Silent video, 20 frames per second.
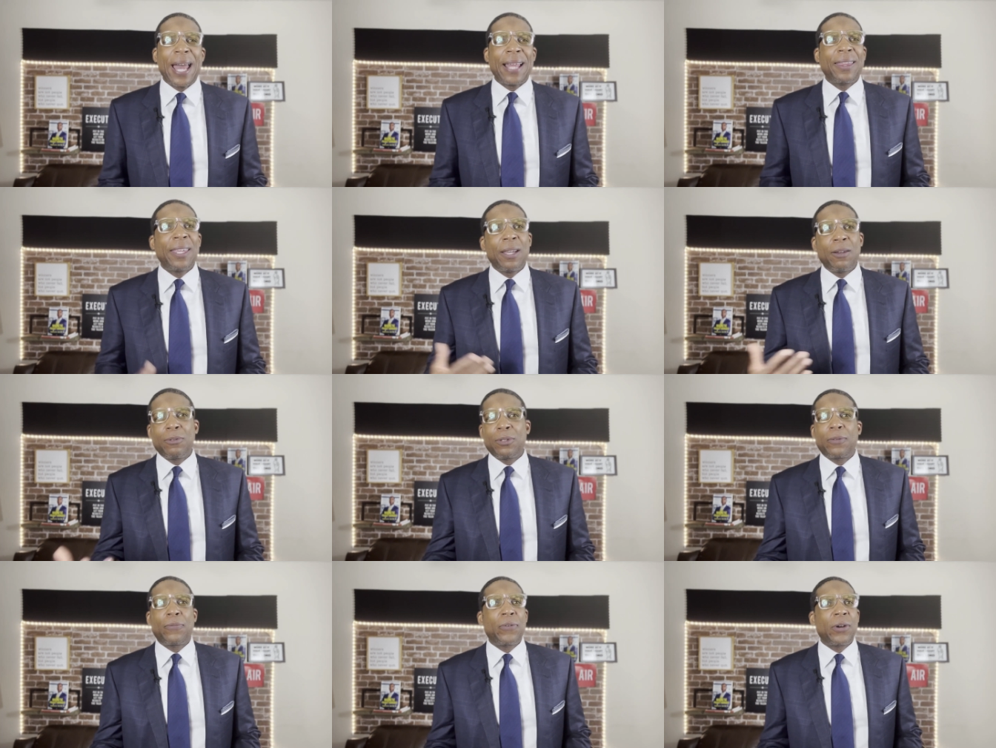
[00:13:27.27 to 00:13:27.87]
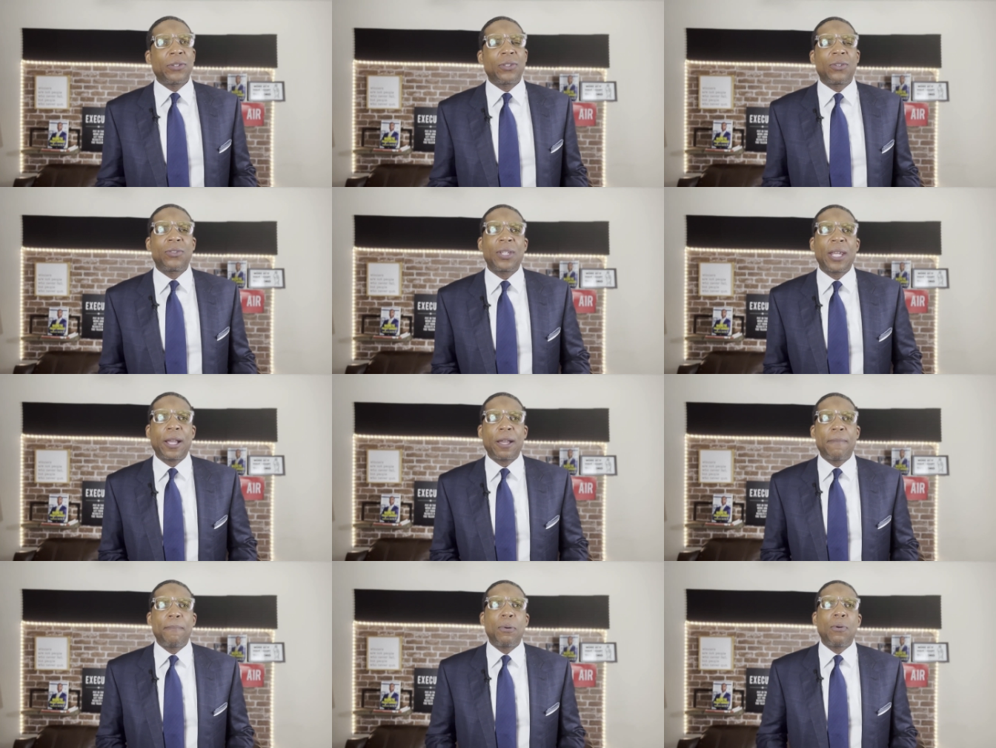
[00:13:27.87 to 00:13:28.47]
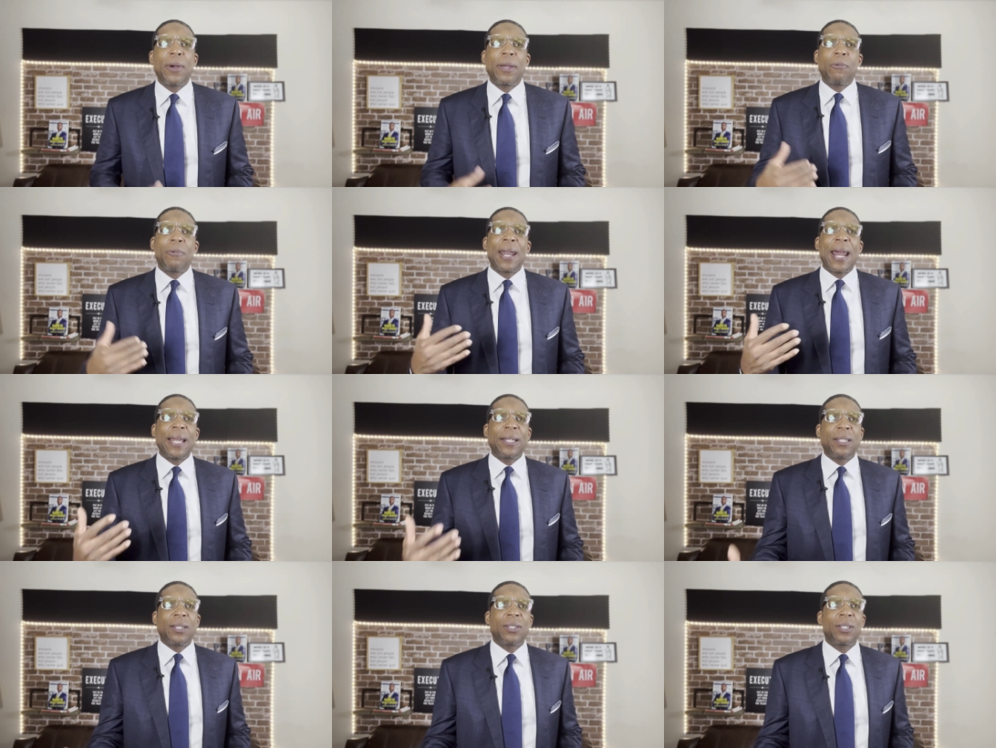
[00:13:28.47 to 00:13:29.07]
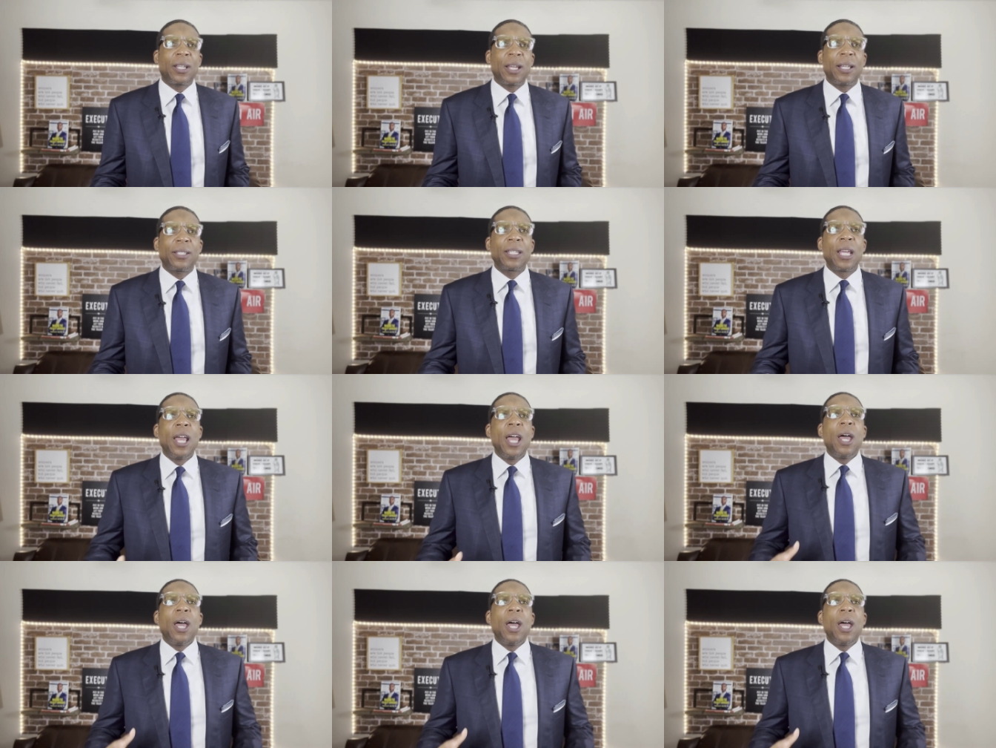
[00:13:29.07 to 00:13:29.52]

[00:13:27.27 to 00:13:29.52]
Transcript: I think it was the first or second point when I discussed